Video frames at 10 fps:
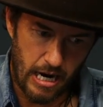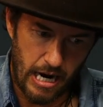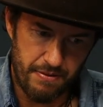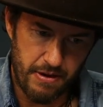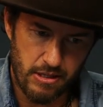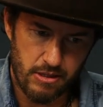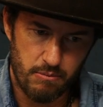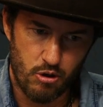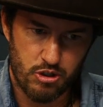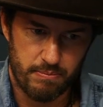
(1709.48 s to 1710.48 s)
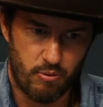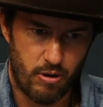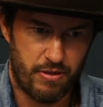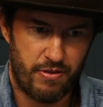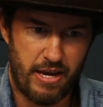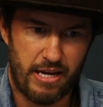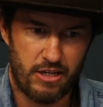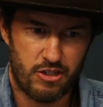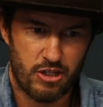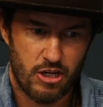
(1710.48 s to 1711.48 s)
I think the most important thing
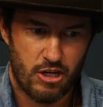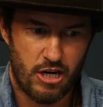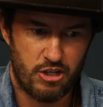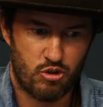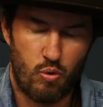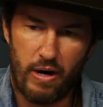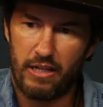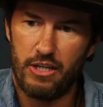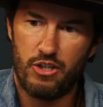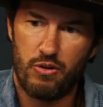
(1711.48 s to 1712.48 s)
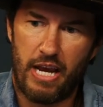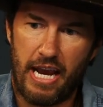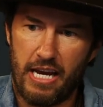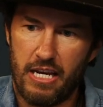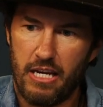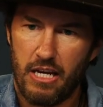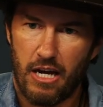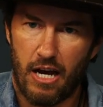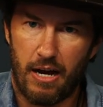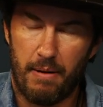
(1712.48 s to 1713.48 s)
is, as quickly as you can,
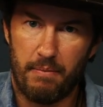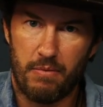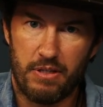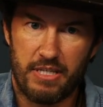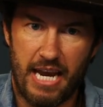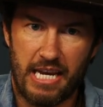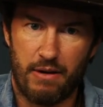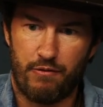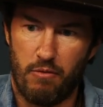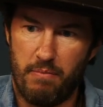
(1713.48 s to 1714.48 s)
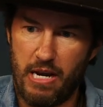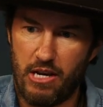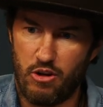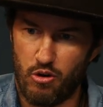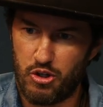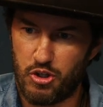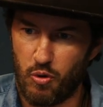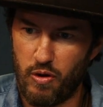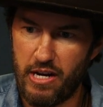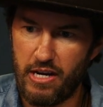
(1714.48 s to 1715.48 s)
take it from being your
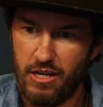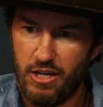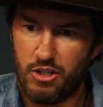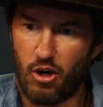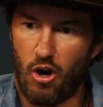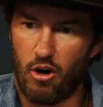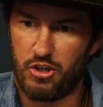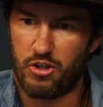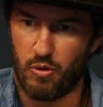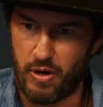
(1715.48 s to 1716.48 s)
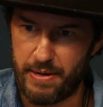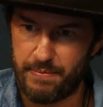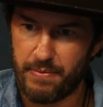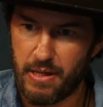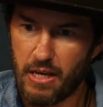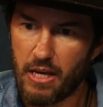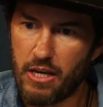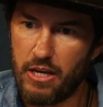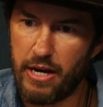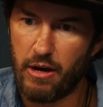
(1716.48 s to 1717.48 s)
story to our story.
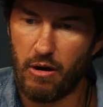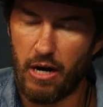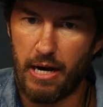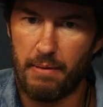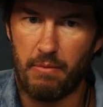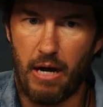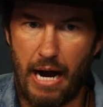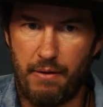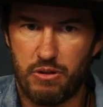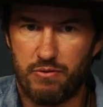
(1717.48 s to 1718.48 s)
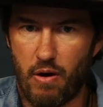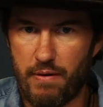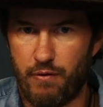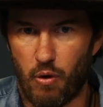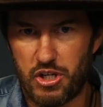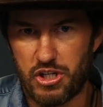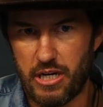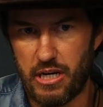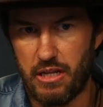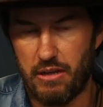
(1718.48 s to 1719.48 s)
You know, I was very
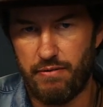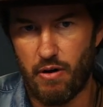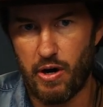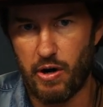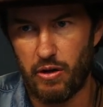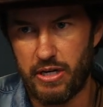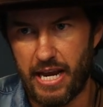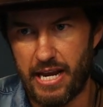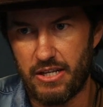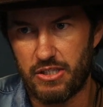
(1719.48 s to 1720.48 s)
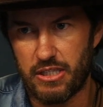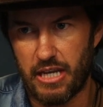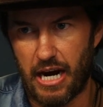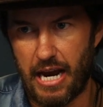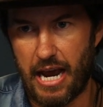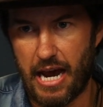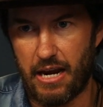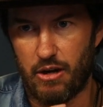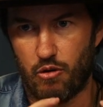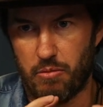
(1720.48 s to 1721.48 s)
fortunate in the very early days that I
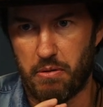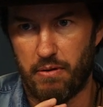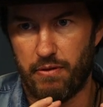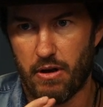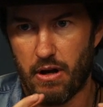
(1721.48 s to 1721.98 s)
had a group of